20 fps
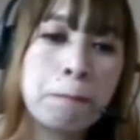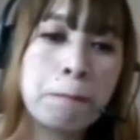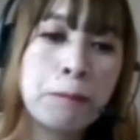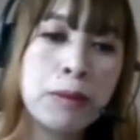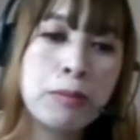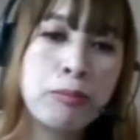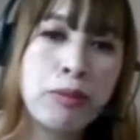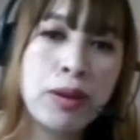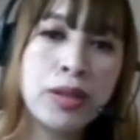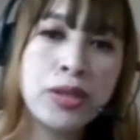
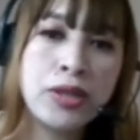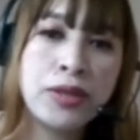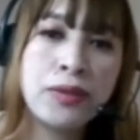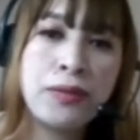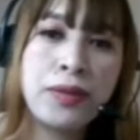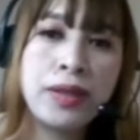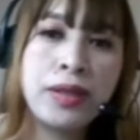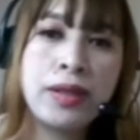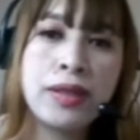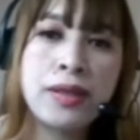branch of
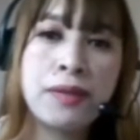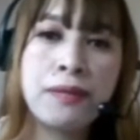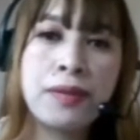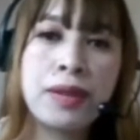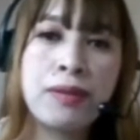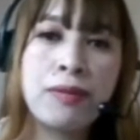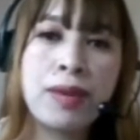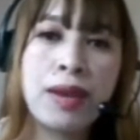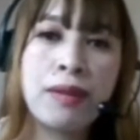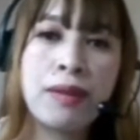
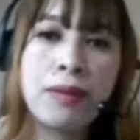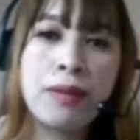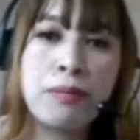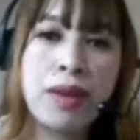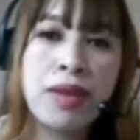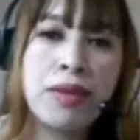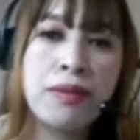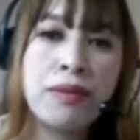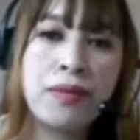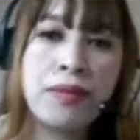philosophy, we have the
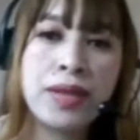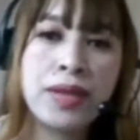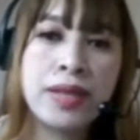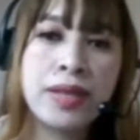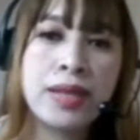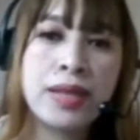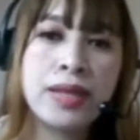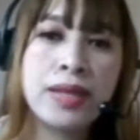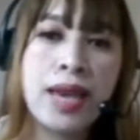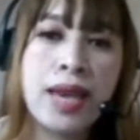
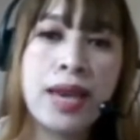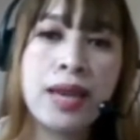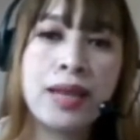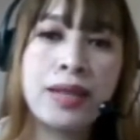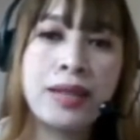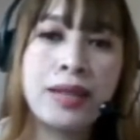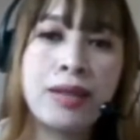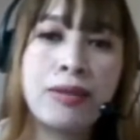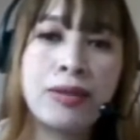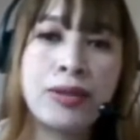metaphysics and
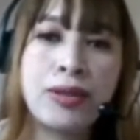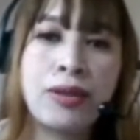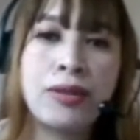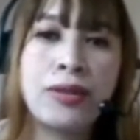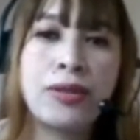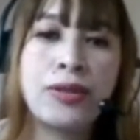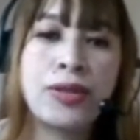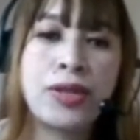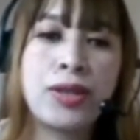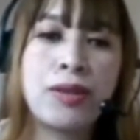the
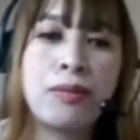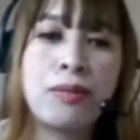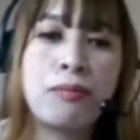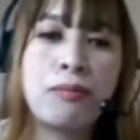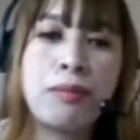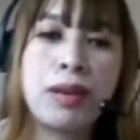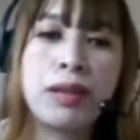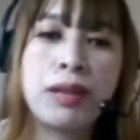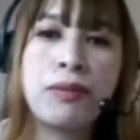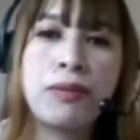ontology.
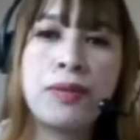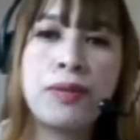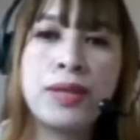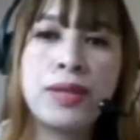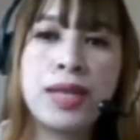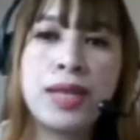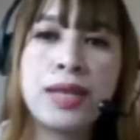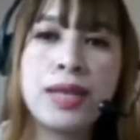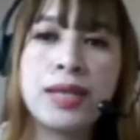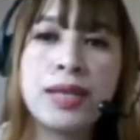
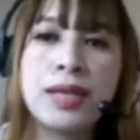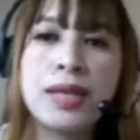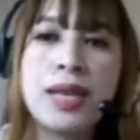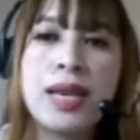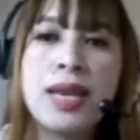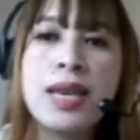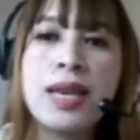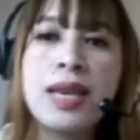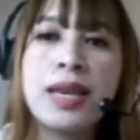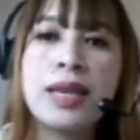Metaphysics
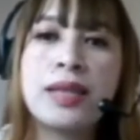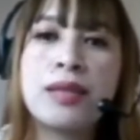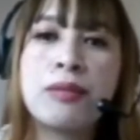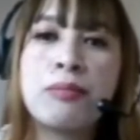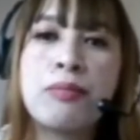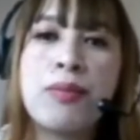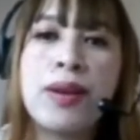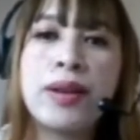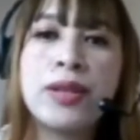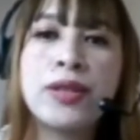is a
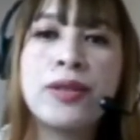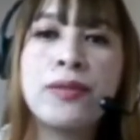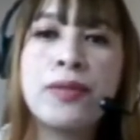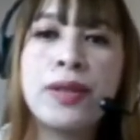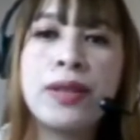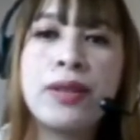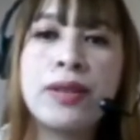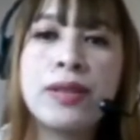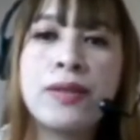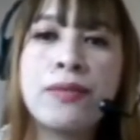branch of
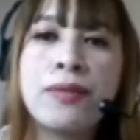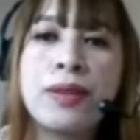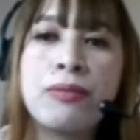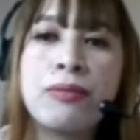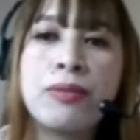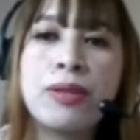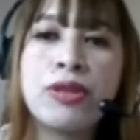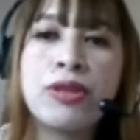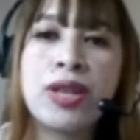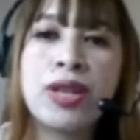philosophy
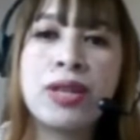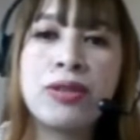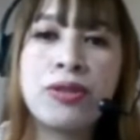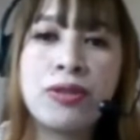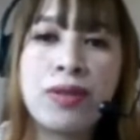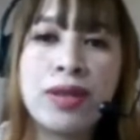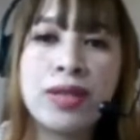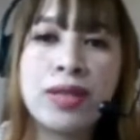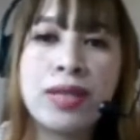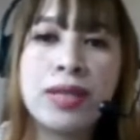which
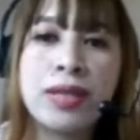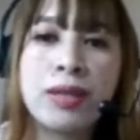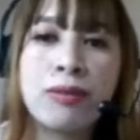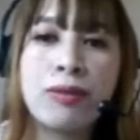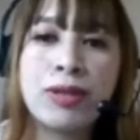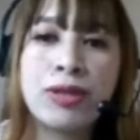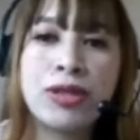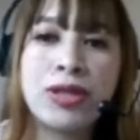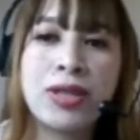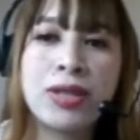addresses
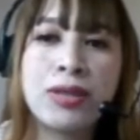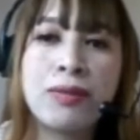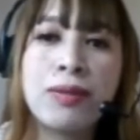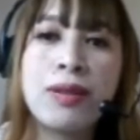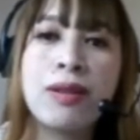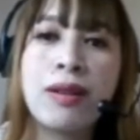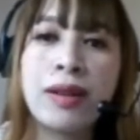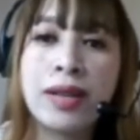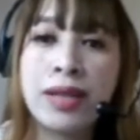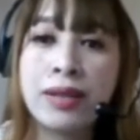questions
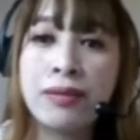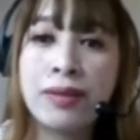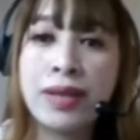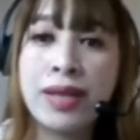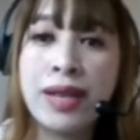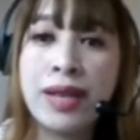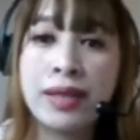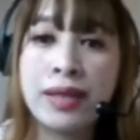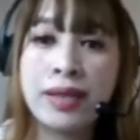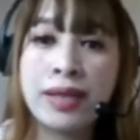regarding
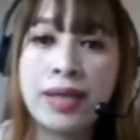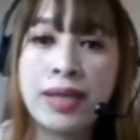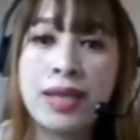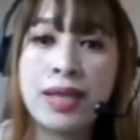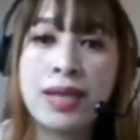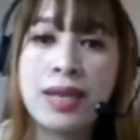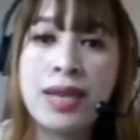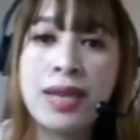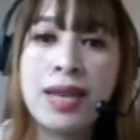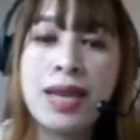reality,
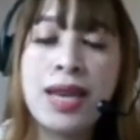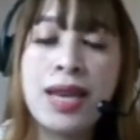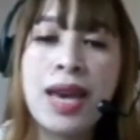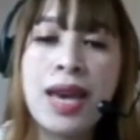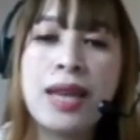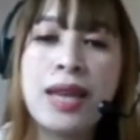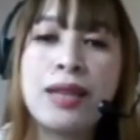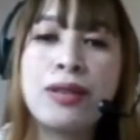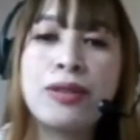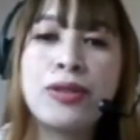
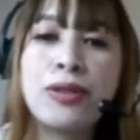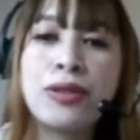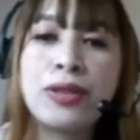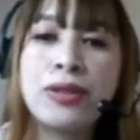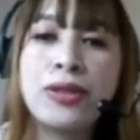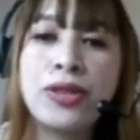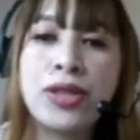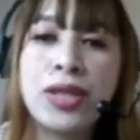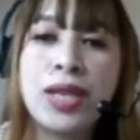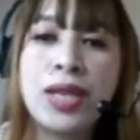and
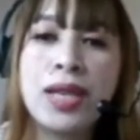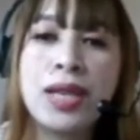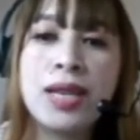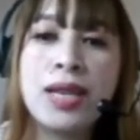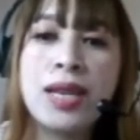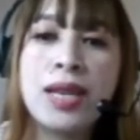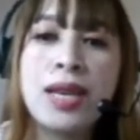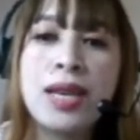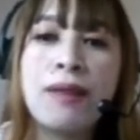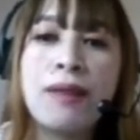ontology
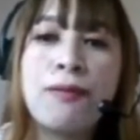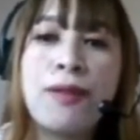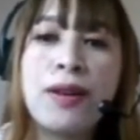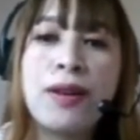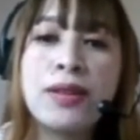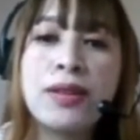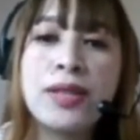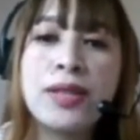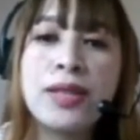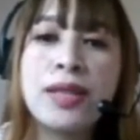
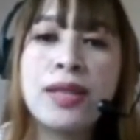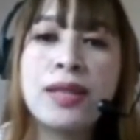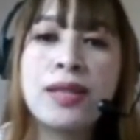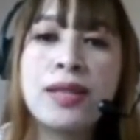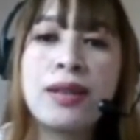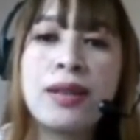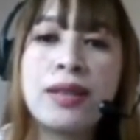focuses on